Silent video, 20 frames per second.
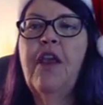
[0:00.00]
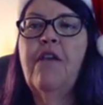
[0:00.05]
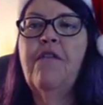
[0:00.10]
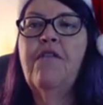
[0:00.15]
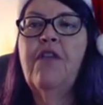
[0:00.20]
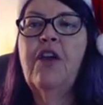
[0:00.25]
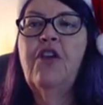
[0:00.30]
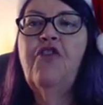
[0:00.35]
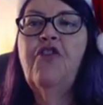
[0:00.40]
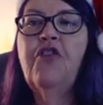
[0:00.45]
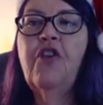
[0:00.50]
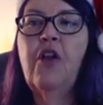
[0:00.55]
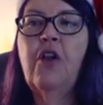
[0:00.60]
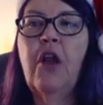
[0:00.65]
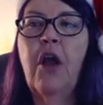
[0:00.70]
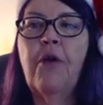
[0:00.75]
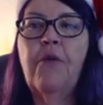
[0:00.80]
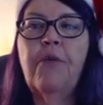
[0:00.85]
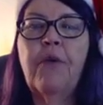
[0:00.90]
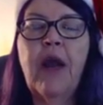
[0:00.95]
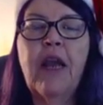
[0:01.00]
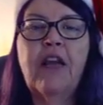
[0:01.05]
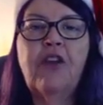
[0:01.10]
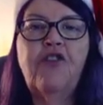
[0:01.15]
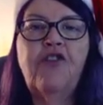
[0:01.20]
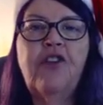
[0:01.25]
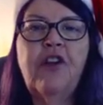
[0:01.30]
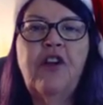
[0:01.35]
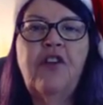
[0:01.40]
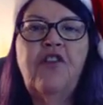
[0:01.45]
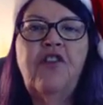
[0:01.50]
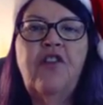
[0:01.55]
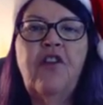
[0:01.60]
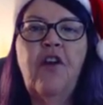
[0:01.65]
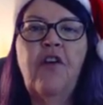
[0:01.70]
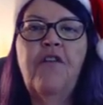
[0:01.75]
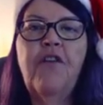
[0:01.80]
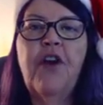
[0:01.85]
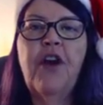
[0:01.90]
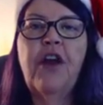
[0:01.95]
conventional loan range is
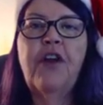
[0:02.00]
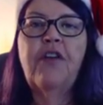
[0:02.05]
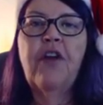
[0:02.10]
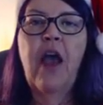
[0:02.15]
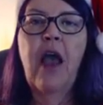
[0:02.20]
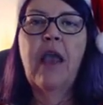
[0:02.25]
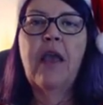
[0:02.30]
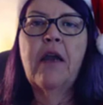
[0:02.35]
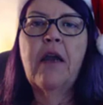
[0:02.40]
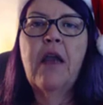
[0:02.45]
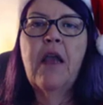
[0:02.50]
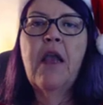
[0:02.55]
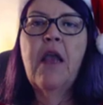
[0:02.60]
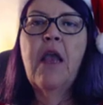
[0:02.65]
still very tight,